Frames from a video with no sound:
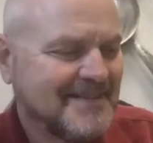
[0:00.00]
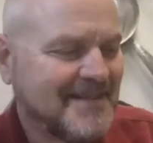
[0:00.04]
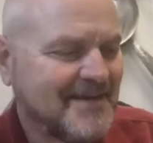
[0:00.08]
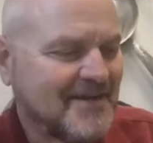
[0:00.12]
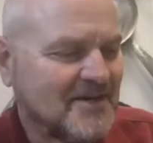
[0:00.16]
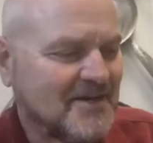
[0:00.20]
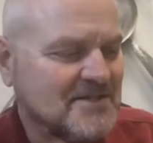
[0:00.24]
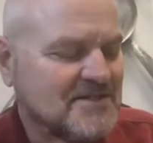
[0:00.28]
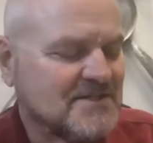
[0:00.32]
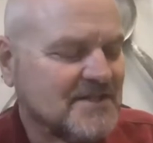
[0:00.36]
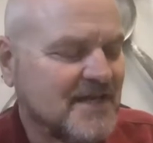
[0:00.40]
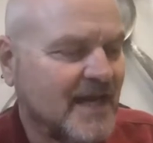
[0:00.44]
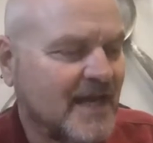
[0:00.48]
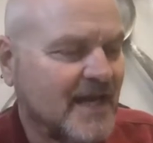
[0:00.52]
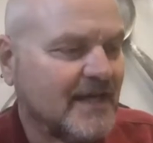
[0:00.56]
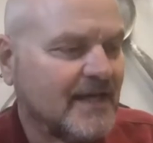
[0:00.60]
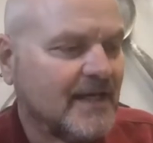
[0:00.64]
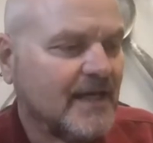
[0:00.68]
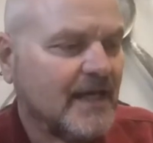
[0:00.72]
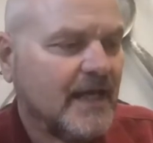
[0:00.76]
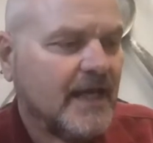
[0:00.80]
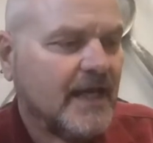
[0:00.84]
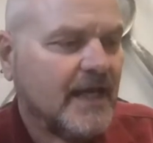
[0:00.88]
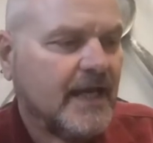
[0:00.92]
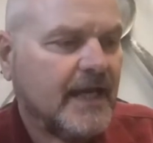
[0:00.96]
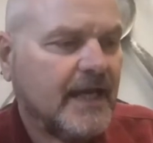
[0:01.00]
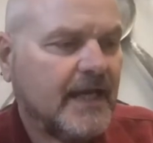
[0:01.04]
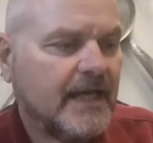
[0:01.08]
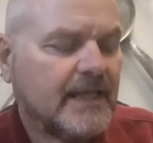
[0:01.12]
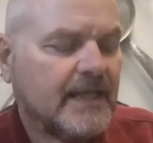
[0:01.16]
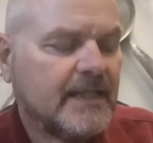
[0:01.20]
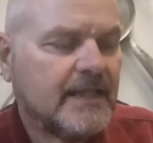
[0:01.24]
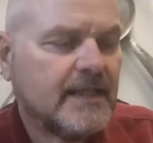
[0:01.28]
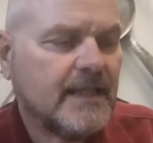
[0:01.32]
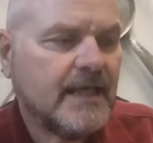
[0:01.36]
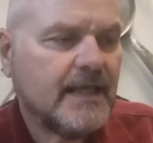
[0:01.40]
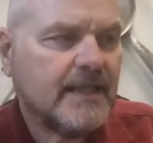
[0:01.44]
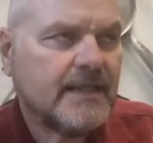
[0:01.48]
are set,
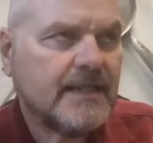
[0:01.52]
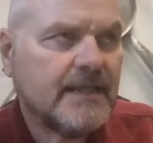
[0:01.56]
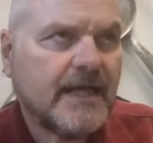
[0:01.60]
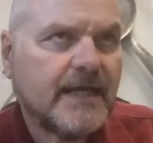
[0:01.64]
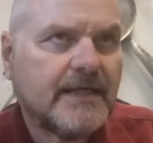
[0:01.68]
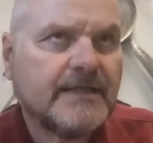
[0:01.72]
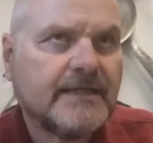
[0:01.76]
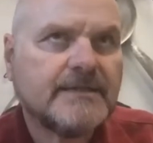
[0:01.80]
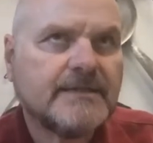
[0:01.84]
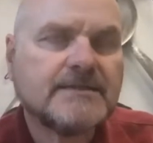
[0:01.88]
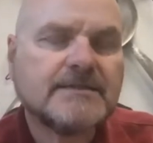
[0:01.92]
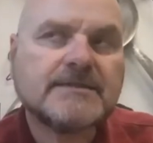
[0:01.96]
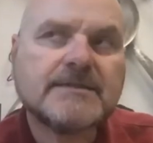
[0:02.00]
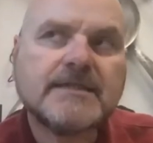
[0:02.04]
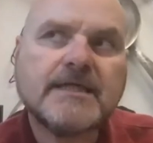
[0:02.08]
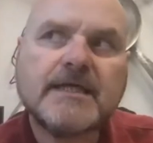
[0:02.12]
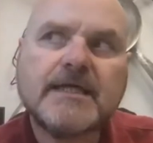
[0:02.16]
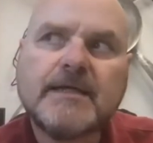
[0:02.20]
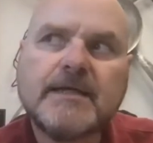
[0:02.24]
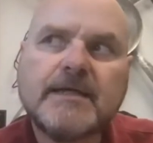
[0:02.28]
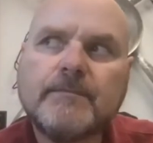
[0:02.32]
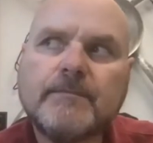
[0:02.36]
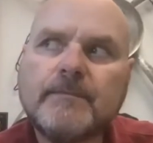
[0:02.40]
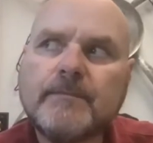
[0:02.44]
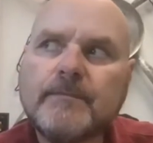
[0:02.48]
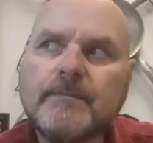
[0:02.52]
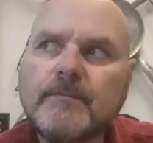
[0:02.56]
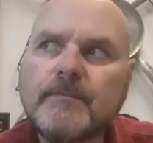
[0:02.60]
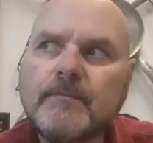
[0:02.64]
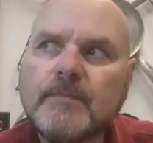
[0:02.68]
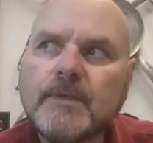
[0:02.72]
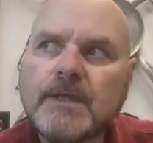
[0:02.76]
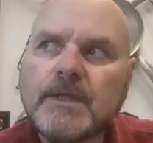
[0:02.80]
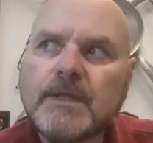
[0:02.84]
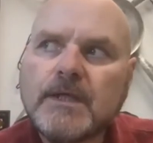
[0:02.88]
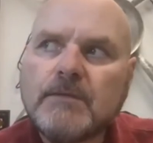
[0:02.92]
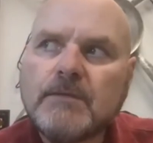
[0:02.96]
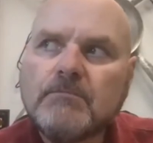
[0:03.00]
and that is
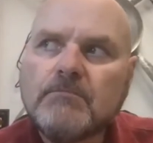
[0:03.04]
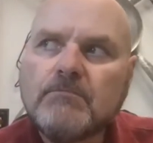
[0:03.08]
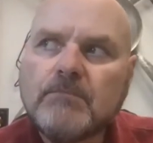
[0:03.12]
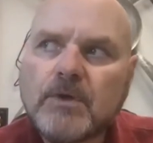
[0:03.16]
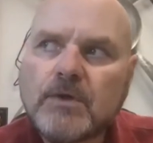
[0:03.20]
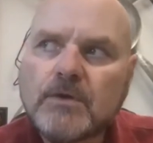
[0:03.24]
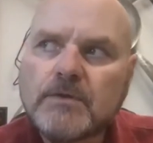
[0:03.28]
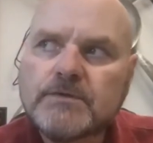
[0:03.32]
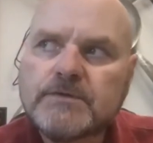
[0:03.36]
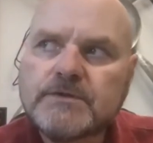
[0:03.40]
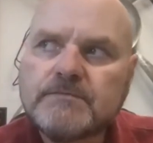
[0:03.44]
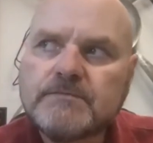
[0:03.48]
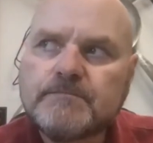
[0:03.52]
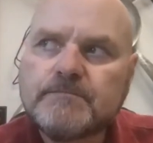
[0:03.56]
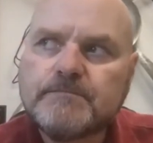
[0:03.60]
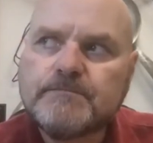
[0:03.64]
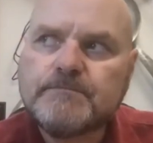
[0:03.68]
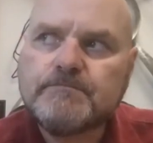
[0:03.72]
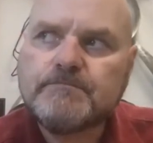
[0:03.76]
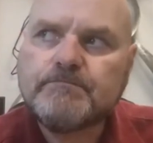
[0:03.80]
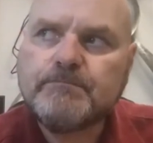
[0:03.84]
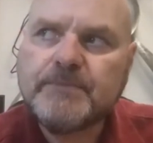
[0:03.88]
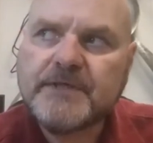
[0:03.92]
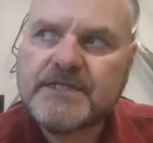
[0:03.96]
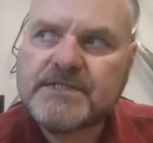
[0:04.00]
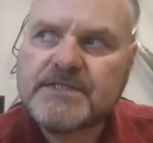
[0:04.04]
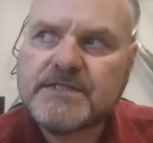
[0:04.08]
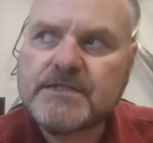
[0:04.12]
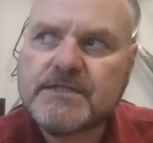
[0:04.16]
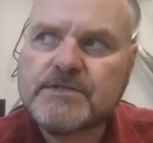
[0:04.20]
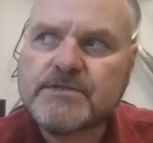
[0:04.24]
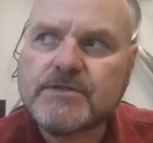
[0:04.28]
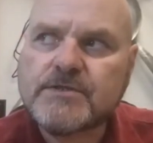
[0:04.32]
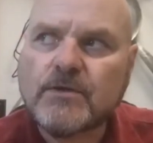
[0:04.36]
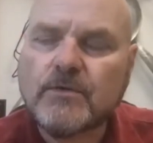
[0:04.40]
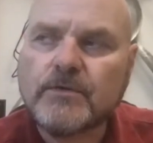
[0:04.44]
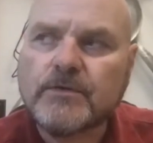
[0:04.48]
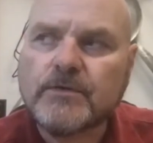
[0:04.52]
most business
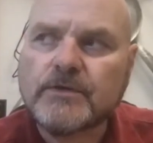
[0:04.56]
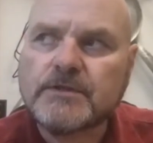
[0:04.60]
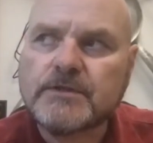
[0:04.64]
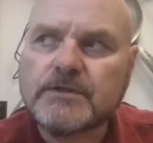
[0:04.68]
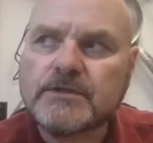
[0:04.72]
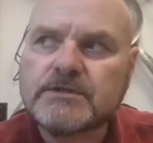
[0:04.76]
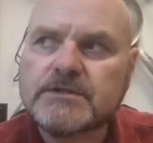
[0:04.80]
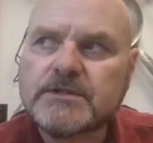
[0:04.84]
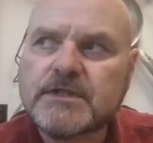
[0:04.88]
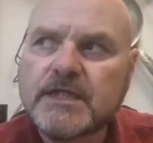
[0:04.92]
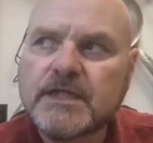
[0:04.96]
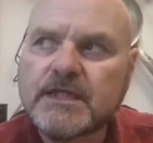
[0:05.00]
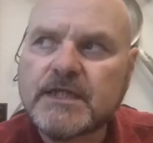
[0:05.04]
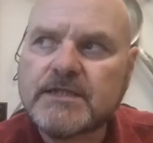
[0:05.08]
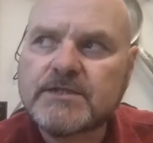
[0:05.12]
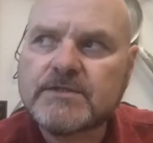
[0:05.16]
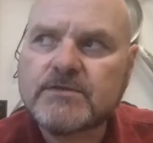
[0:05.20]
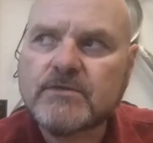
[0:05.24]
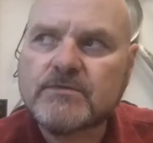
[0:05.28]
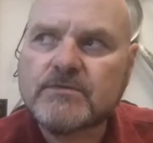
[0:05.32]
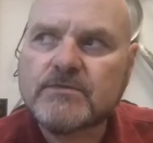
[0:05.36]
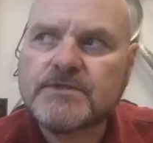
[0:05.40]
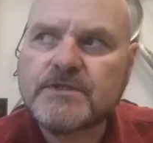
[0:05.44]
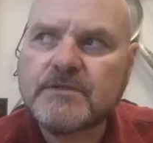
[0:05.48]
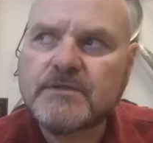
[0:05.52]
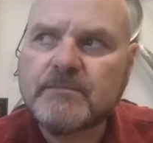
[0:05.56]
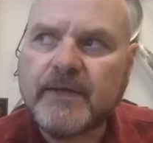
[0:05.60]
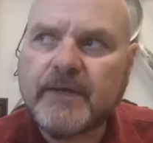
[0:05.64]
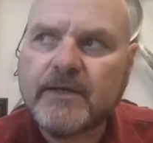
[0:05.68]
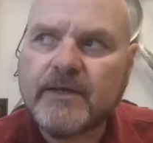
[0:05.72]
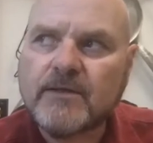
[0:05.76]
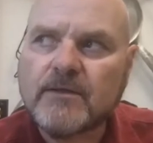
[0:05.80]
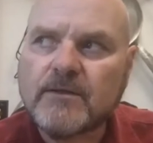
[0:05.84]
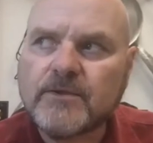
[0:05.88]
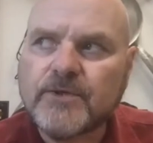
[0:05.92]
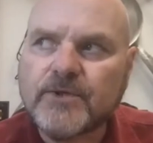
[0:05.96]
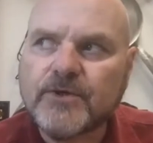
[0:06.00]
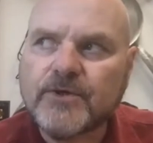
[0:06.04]
owners, and this goes to
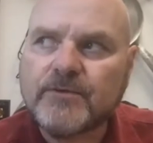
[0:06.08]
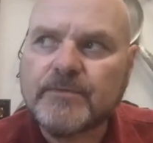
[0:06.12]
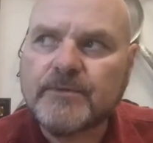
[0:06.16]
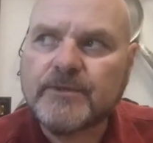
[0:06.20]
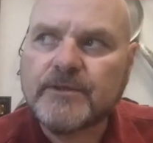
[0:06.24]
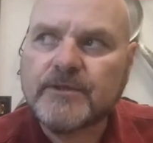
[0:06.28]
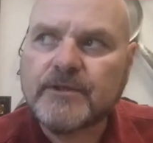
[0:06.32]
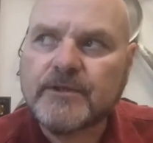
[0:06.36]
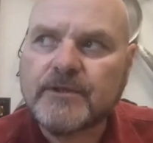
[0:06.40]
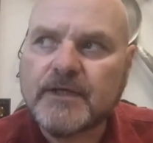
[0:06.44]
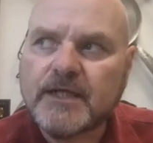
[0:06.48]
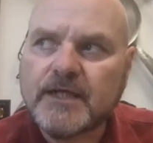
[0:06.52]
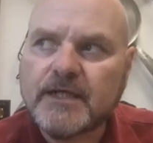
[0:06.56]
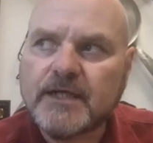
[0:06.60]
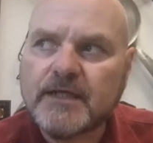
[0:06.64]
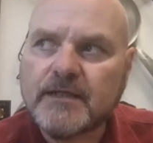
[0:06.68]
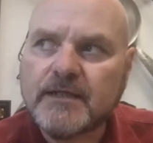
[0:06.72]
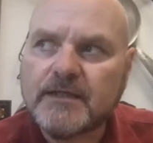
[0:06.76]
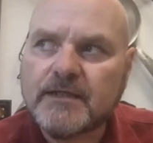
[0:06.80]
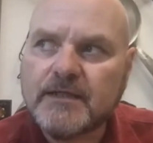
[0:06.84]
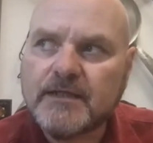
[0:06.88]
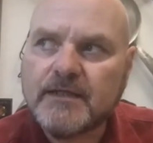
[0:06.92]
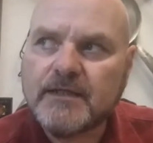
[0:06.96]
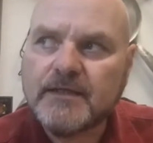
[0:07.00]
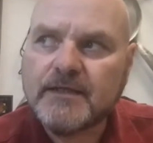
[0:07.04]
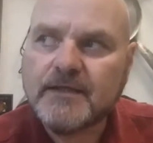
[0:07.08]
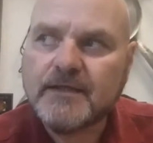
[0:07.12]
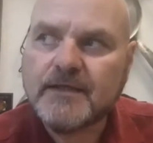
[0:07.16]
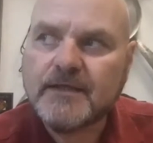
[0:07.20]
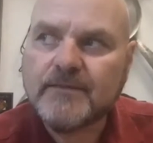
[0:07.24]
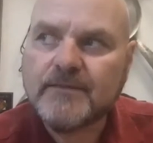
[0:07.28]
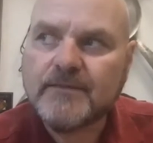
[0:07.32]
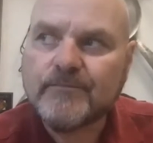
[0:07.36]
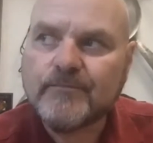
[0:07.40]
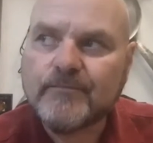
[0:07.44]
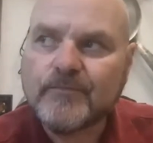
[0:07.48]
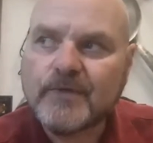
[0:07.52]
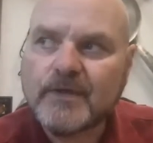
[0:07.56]
Michael Gerber,
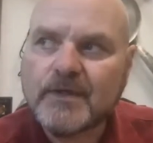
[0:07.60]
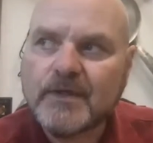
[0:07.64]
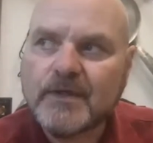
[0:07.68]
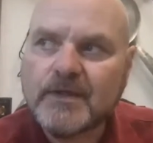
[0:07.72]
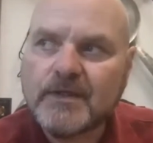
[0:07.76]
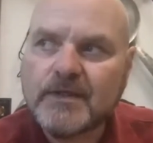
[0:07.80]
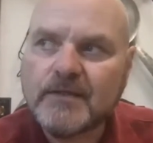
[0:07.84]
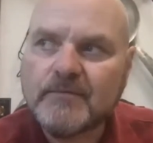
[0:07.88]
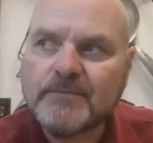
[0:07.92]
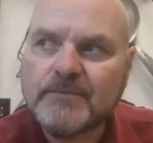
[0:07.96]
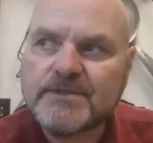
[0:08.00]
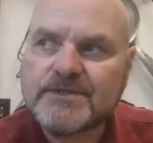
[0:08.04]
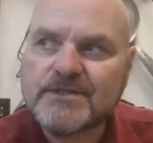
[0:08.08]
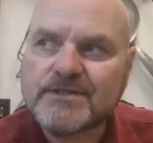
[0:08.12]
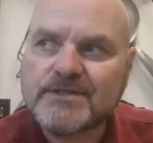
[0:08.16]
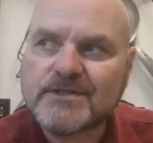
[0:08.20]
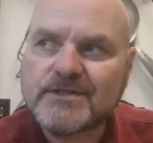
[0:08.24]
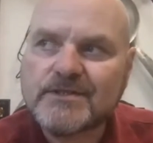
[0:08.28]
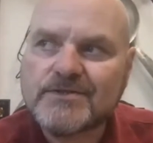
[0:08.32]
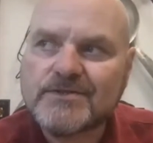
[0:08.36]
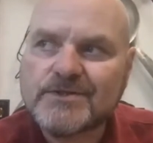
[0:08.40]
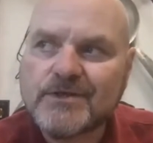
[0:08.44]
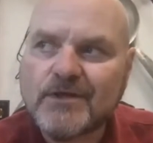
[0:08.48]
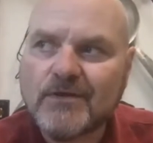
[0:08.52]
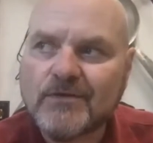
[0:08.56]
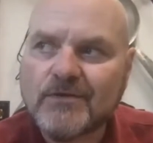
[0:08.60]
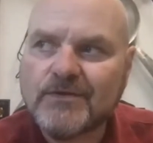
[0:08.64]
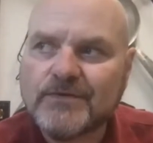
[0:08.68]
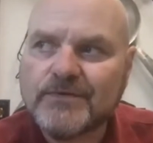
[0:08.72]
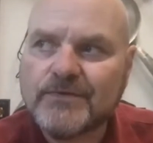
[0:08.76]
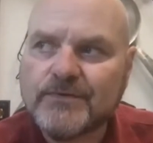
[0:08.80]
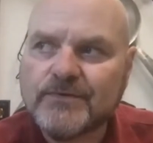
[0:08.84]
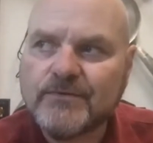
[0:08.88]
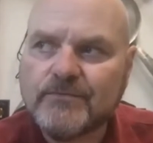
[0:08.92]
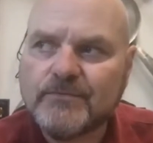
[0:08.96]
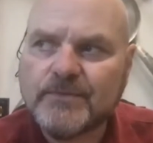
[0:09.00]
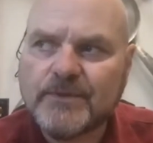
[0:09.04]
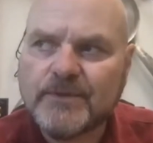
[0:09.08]
the business consultant
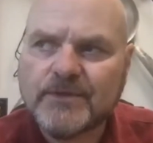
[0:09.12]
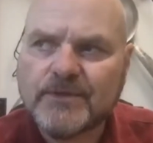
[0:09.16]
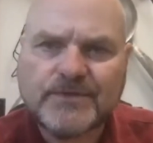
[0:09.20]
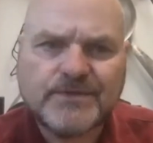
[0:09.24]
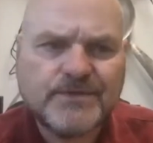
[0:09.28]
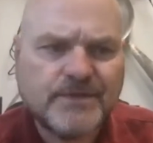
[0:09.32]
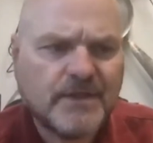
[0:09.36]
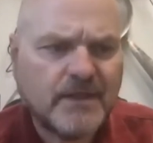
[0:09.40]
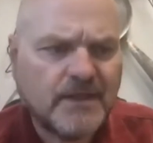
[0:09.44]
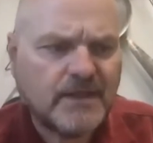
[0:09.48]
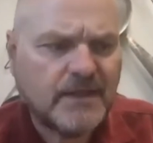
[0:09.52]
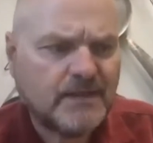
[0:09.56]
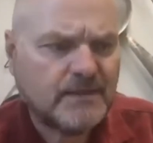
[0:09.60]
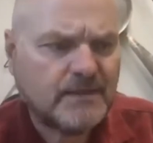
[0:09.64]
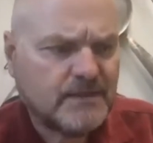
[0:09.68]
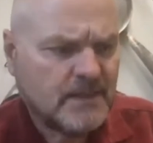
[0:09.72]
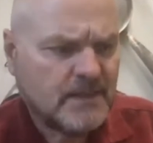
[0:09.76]
who built the